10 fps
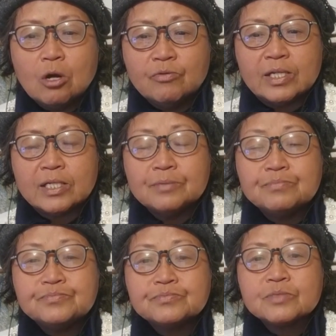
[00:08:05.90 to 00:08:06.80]
stories,
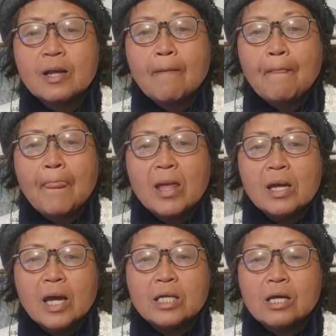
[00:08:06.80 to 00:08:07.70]

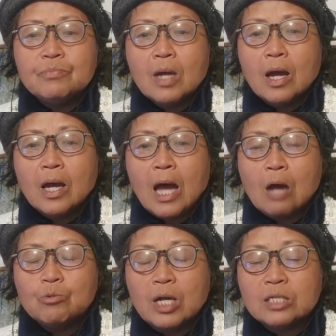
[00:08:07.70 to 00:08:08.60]
and then
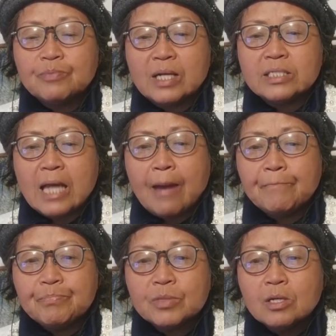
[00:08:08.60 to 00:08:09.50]
I will explain
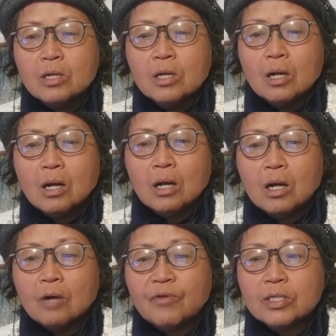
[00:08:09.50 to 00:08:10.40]
them.
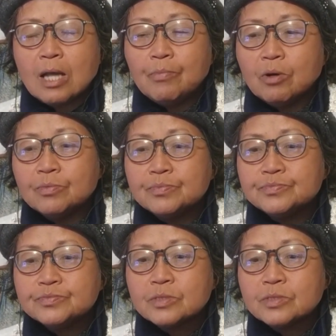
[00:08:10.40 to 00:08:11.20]
For example,